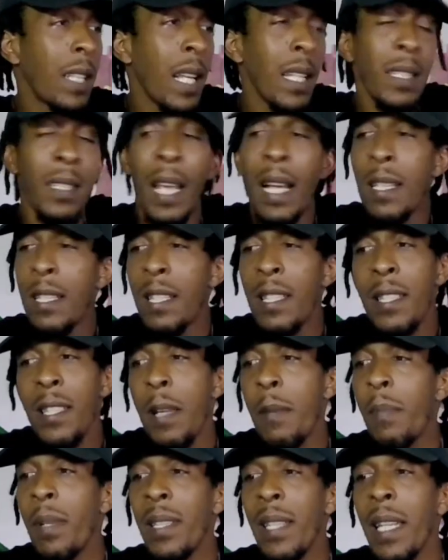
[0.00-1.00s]
That's the
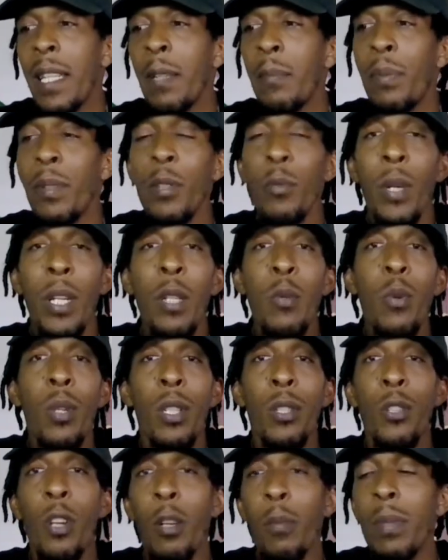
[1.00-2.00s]
simplest I can put it. When you
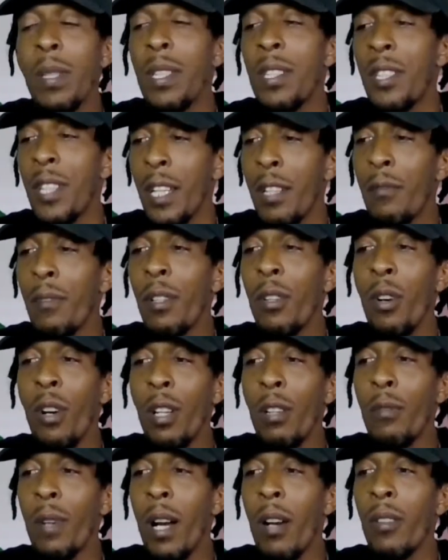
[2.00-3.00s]
want to talk about a general
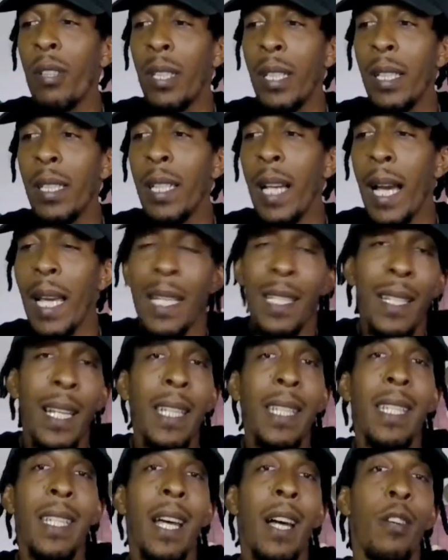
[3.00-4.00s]
all-around good guy, he's
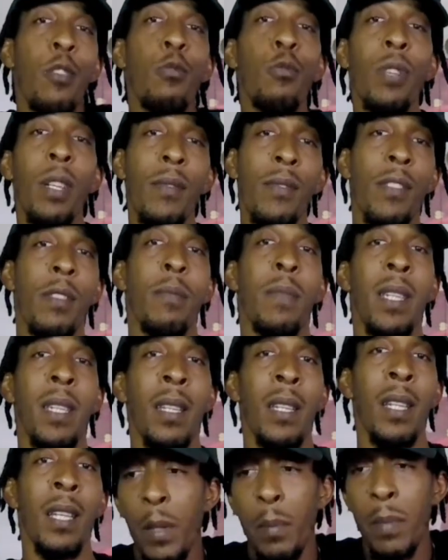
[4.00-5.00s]
like Keanu Reeves to
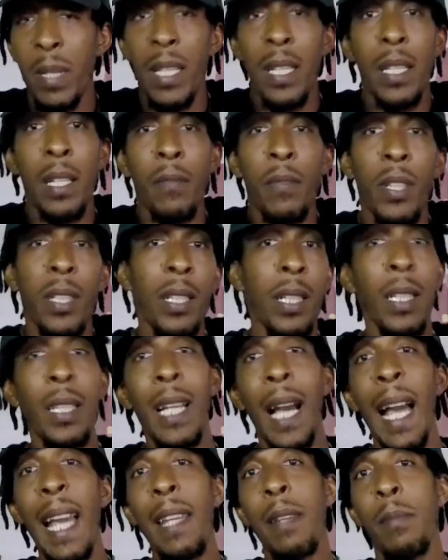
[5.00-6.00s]
me. The meaning of a
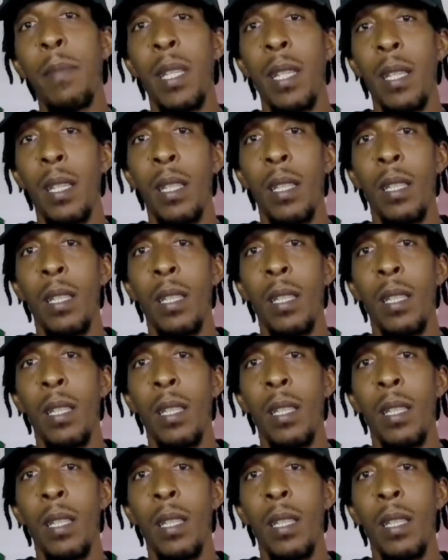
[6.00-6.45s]
good guy to me.